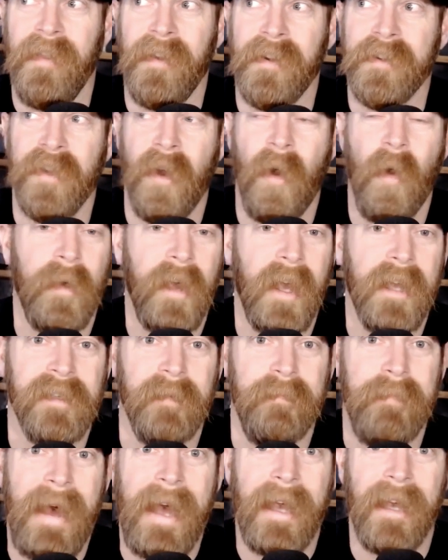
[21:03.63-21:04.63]
And there's all kinds
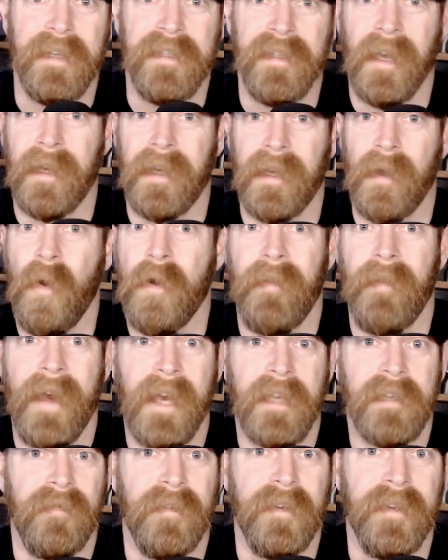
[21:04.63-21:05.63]
of baggage like, oh, if I
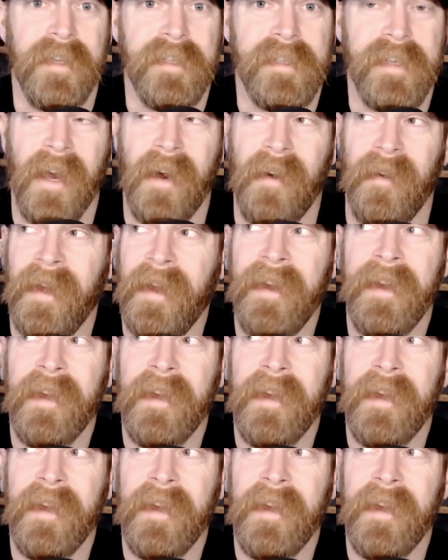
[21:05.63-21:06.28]
ask for a discount,